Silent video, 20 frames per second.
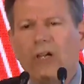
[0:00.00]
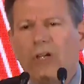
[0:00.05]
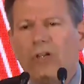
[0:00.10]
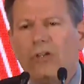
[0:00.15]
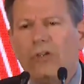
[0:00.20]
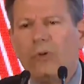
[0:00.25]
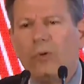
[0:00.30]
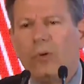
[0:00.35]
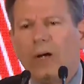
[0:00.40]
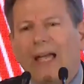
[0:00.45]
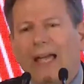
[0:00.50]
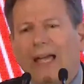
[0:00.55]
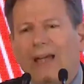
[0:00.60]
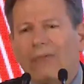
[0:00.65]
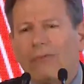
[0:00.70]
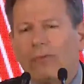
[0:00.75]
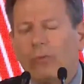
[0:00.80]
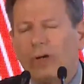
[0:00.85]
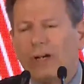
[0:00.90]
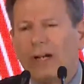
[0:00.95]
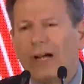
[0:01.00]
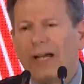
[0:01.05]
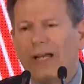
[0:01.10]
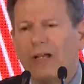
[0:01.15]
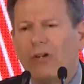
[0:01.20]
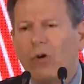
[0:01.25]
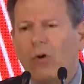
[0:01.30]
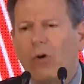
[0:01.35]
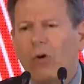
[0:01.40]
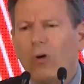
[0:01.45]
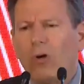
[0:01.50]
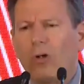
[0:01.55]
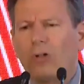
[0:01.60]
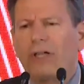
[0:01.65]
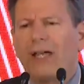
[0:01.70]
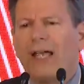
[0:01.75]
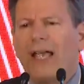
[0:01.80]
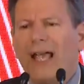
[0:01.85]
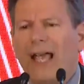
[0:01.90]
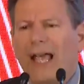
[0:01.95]
you have what I
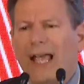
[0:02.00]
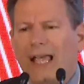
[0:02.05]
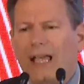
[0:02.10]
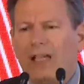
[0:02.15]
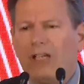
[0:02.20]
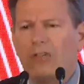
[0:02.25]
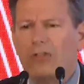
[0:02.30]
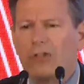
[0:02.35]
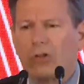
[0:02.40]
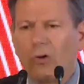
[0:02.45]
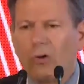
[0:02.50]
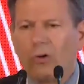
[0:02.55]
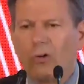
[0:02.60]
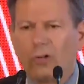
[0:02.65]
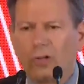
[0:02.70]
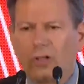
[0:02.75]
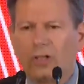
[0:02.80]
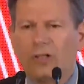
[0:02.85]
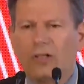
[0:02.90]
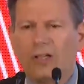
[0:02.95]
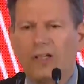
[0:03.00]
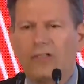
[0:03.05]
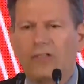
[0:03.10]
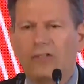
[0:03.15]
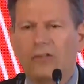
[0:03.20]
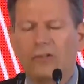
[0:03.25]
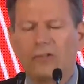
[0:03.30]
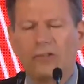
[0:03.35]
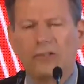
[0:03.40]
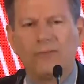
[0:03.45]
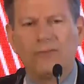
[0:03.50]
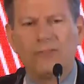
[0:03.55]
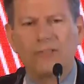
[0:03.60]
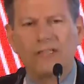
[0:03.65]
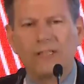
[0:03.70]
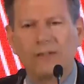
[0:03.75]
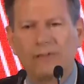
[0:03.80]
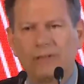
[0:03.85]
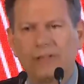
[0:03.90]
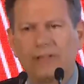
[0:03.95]
call age old clusters of
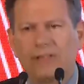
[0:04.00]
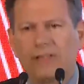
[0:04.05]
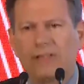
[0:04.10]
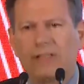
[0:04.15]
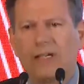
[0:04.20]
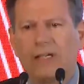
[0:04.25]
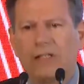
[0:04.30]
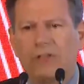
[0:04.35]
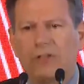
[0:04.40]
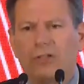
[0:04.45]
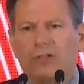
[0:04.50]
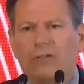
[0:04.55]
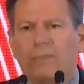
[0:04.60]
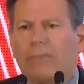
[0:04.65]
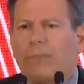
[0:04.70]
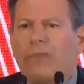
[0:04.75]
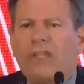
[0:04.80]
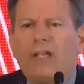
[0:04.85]
civilization